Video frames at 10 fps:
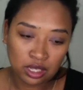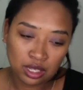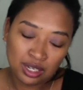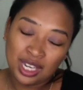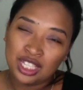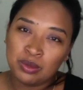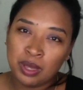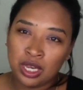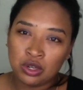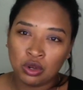needs to be
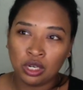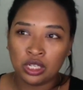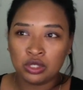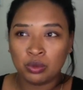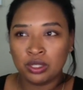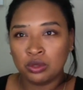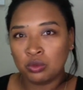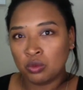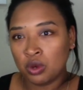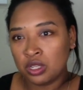acknowledged?
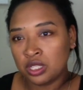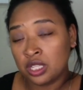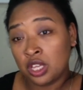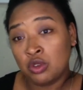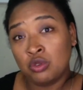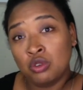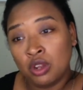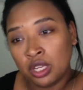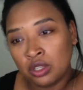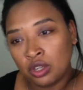What is it that you're not
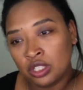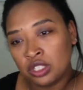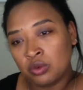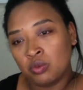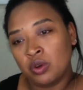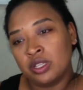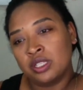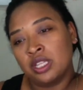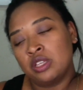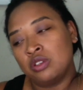acknowledging? What is it
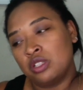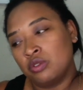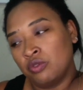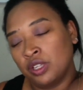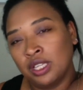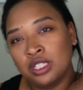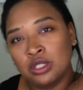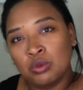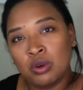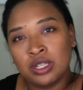that you need to feel into?
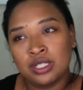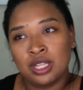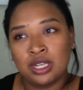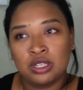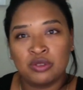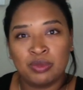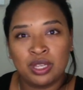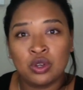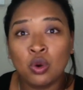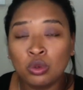What is it that you're being
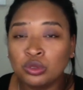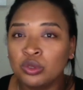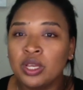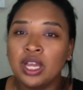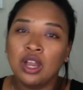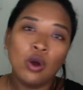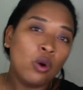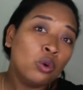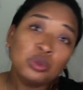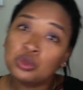called to?
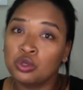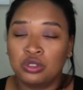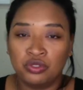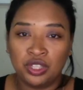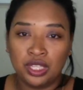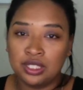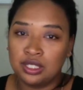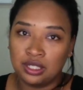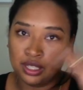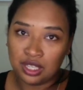All sorts of
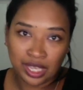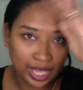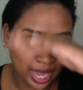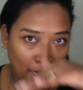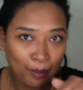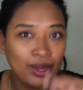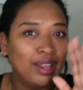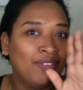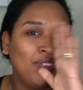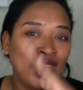things can happen
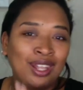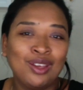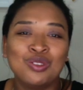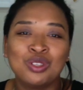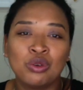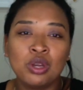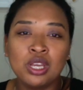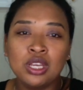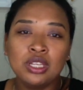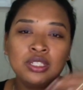in that low. So
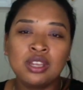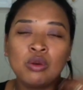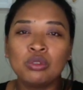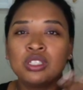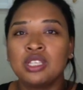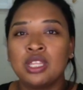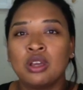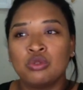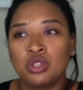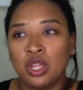don't see
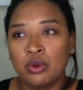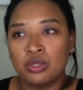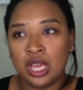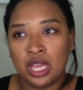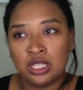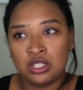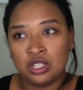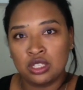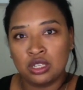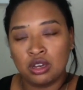those lows as
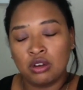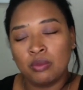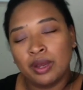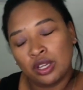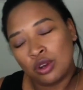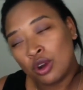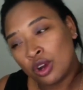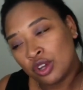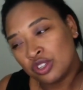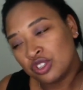just, oh my
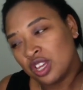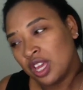gosh,